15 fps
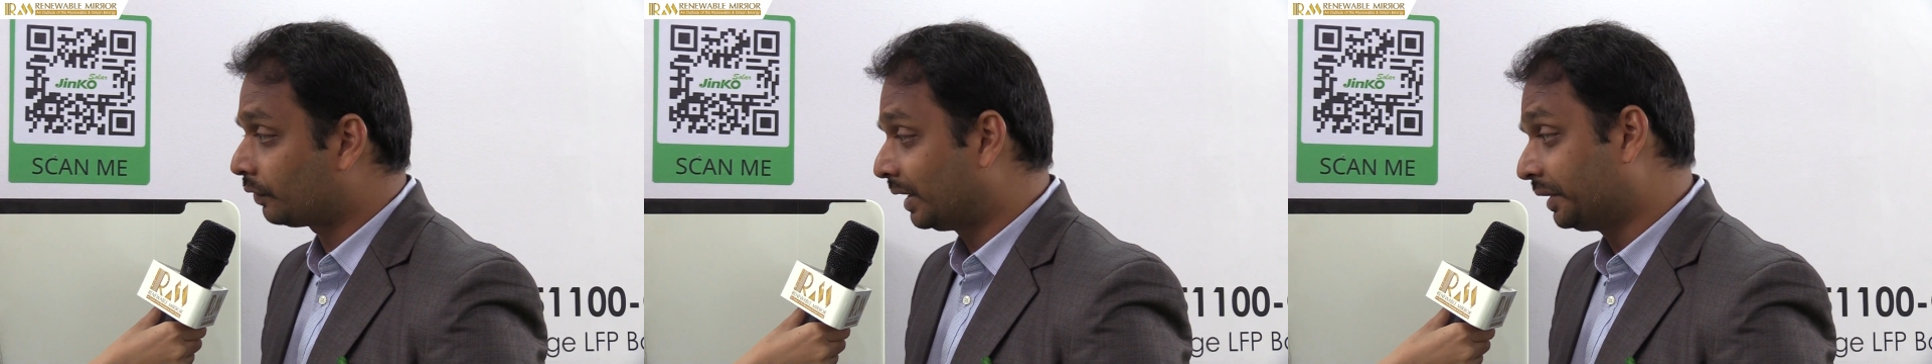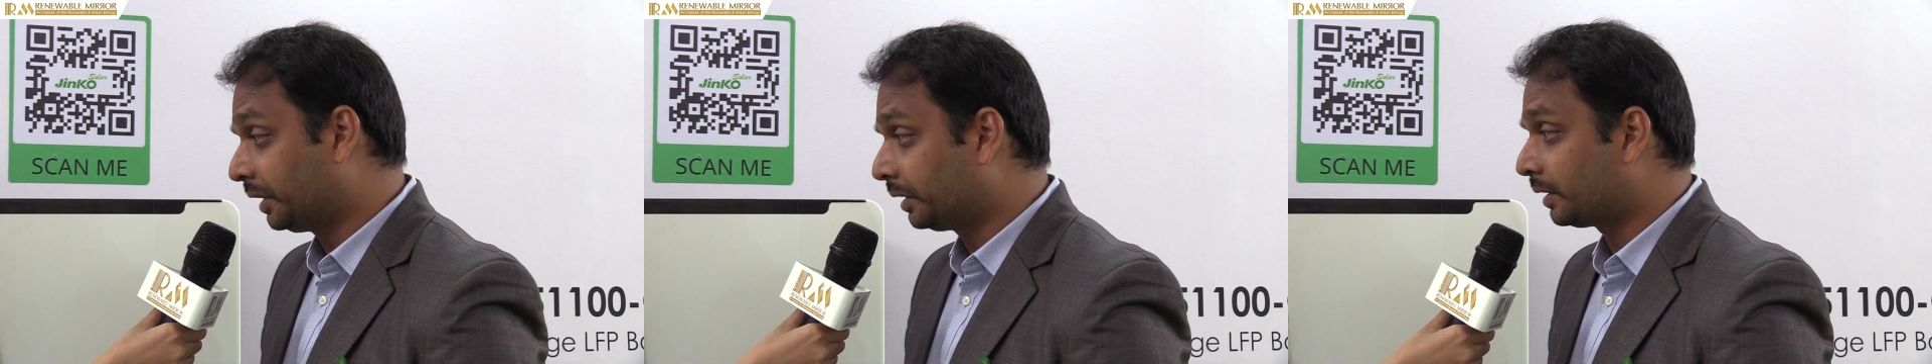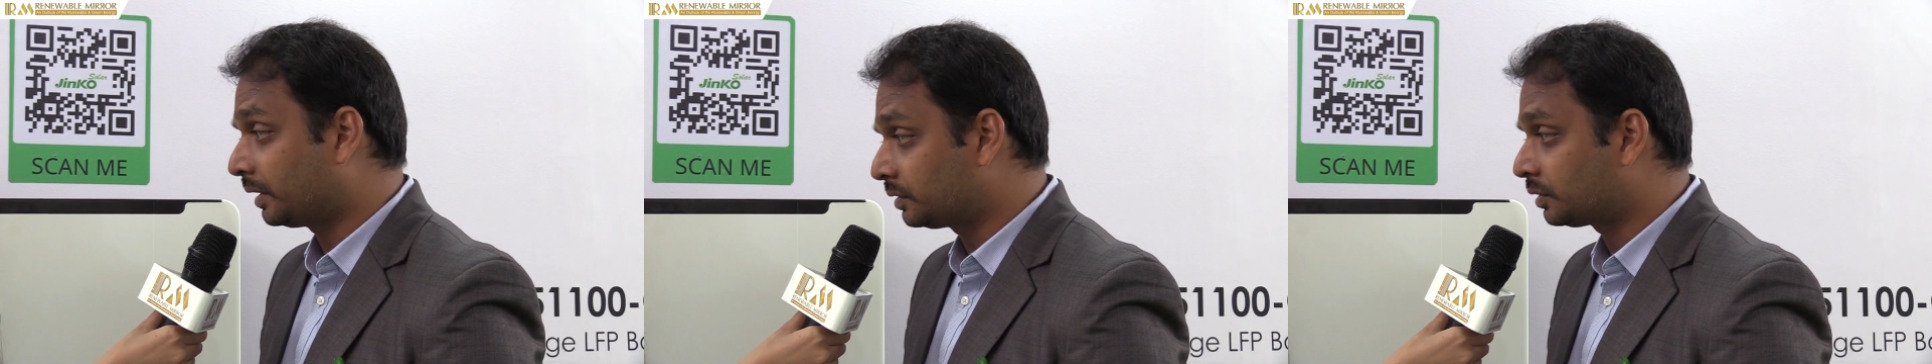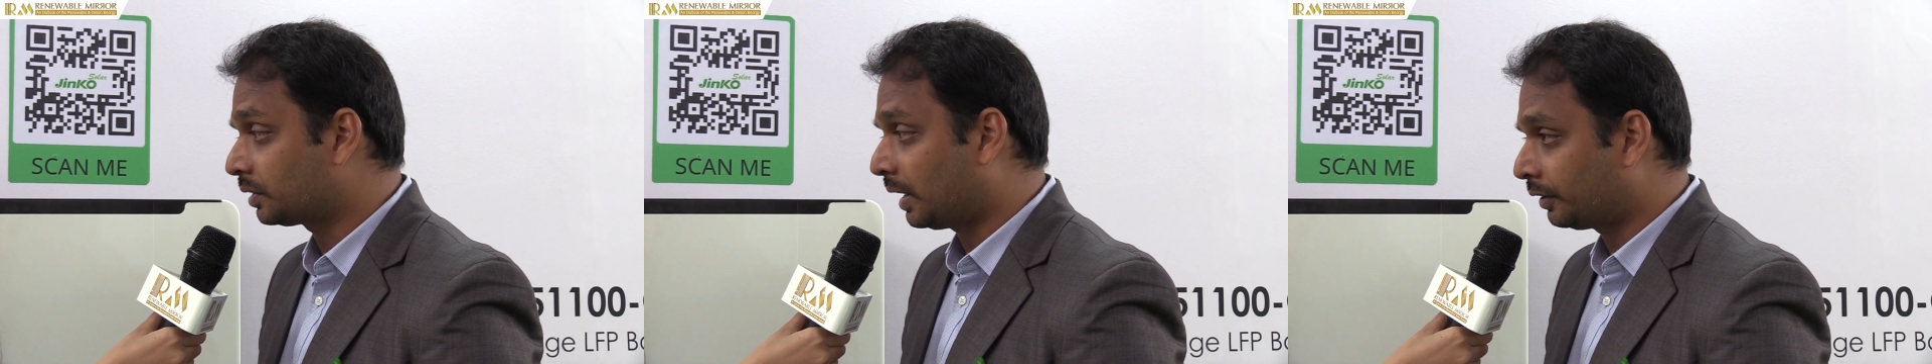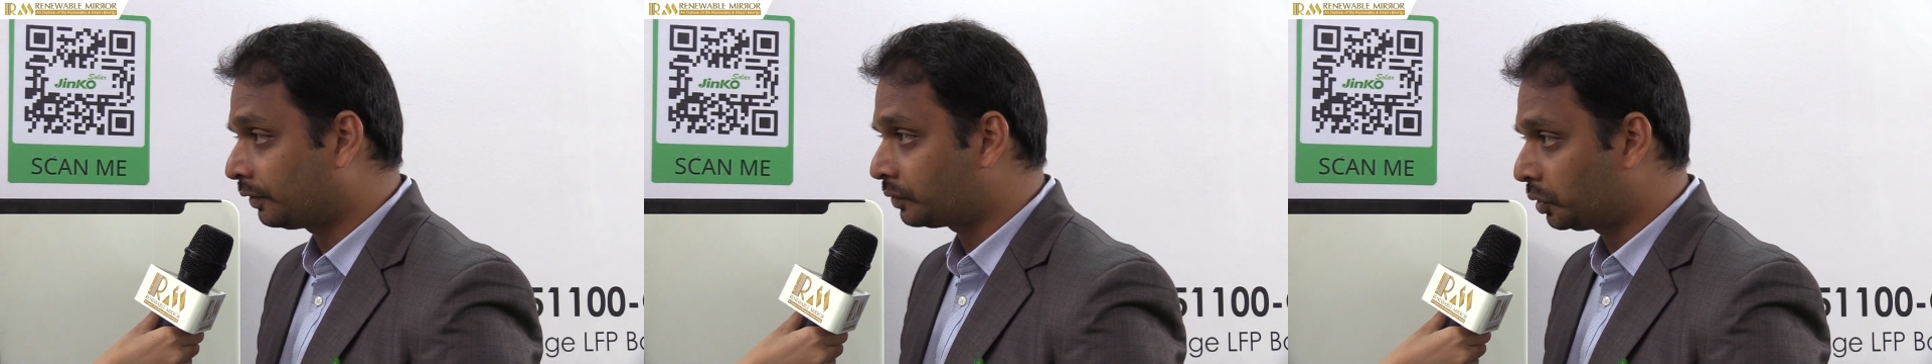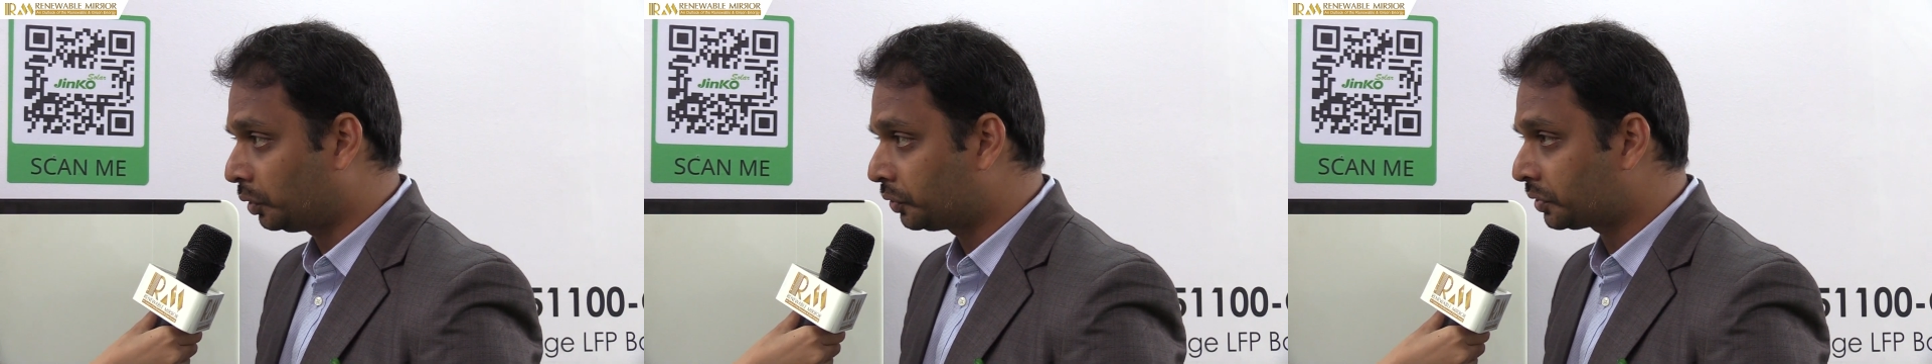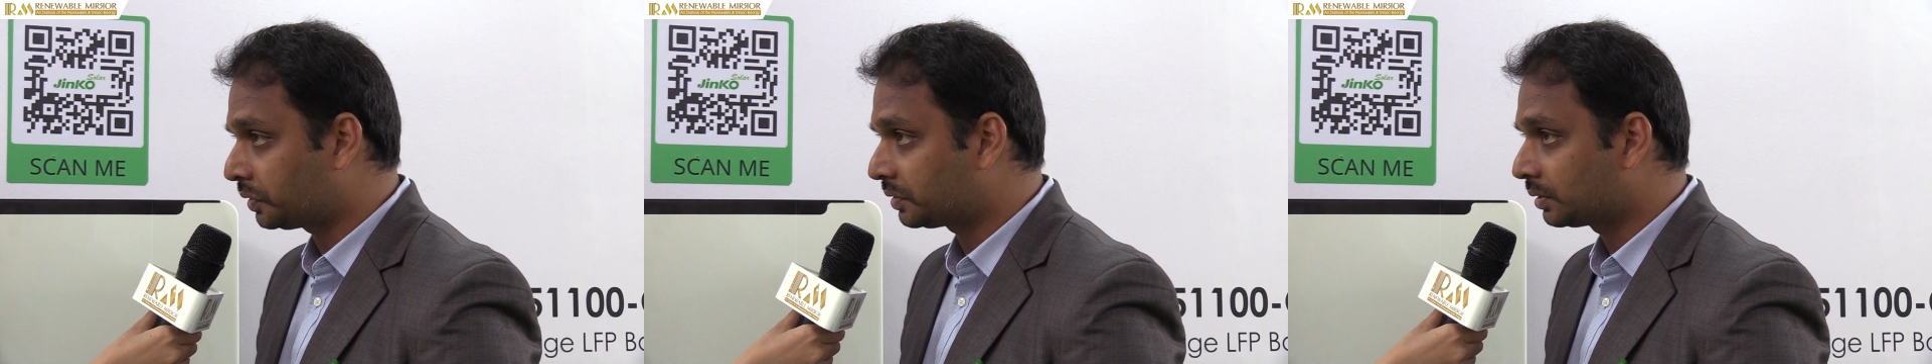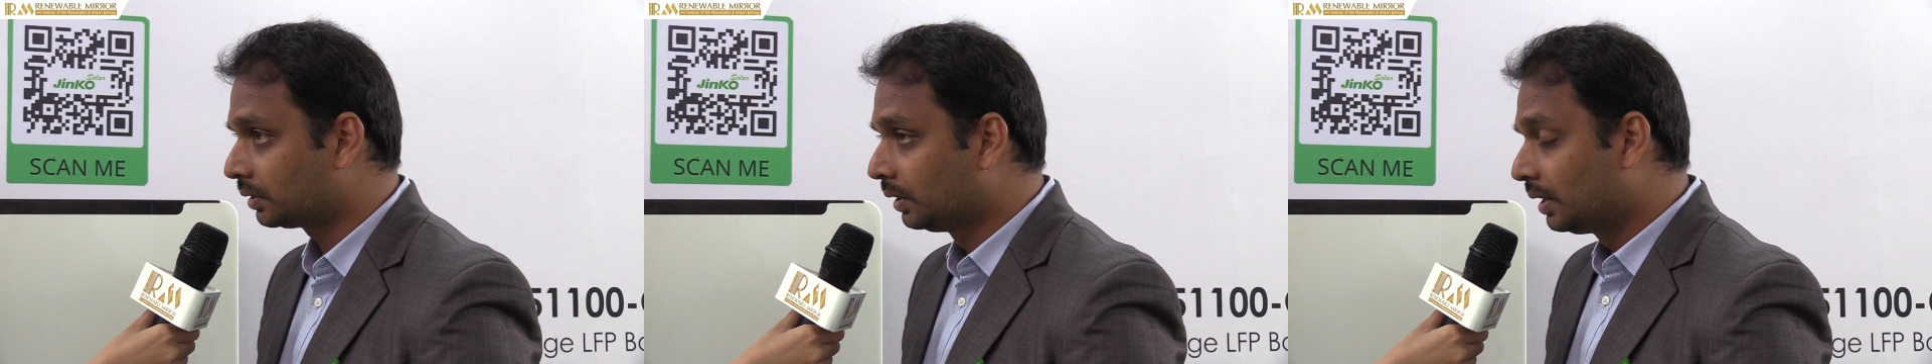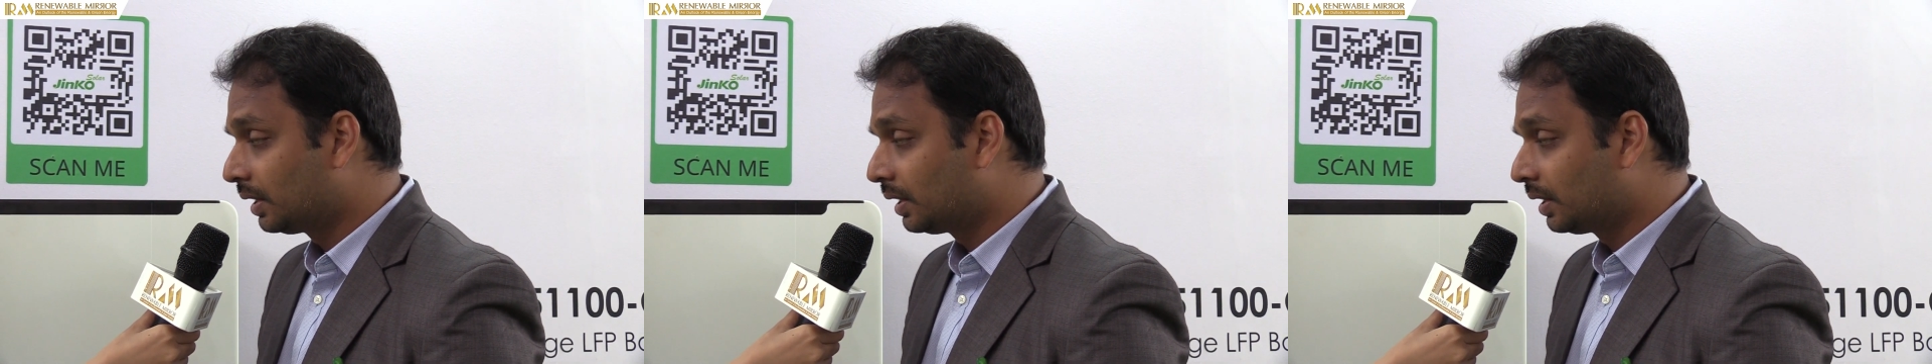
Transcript: containerized kind of solutions